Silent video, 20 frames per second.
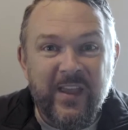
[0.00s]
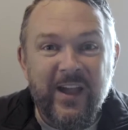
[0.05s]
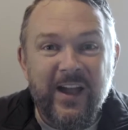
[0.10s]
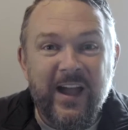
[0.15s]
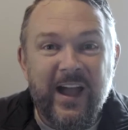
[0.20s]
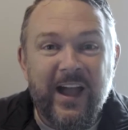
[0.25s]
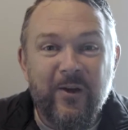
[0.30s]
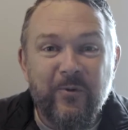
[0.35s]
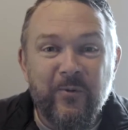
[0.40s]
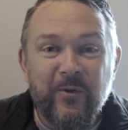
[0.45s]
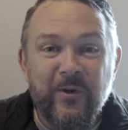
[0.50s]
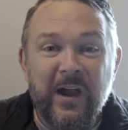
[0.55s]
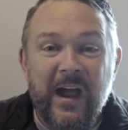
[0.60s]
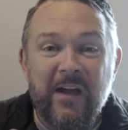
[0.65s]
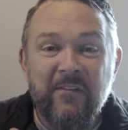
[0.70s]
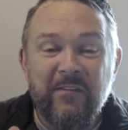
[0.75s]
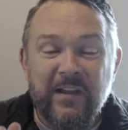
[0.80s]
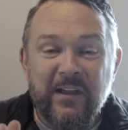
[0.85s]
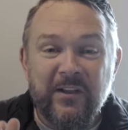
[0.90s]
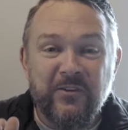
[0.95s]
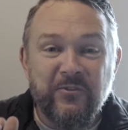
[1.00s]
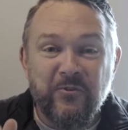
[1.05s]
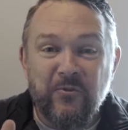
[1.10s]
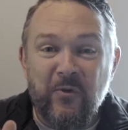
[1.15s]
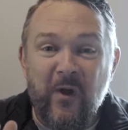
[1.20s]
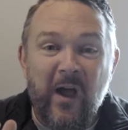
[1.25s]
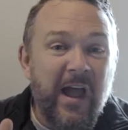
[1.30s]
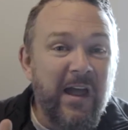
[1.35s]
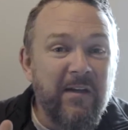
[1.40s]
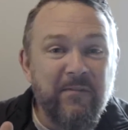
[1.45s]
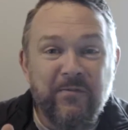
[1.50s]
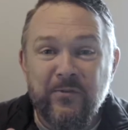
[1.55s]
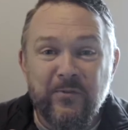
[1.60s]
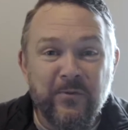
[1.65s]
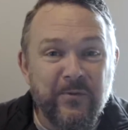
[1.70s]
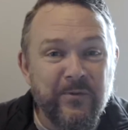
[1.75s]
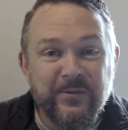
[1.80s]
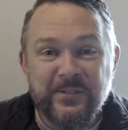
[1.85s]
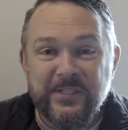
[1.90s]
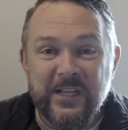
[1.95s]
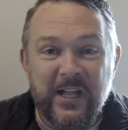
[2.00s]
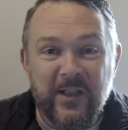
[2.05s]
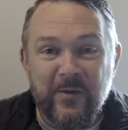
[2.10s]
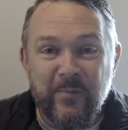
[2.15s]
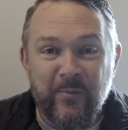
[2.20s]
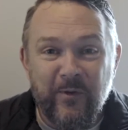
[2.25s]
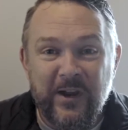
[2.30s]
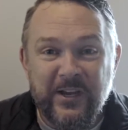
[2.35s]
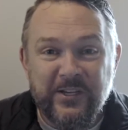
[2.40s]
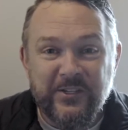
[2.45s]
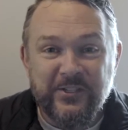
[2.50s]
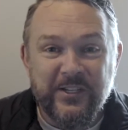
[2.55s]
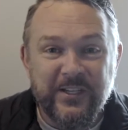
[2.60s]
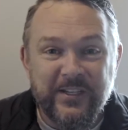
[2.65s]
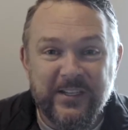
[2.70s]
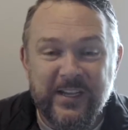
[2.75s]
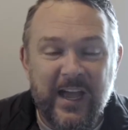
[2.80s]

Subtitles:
We're having a drive-through celebration,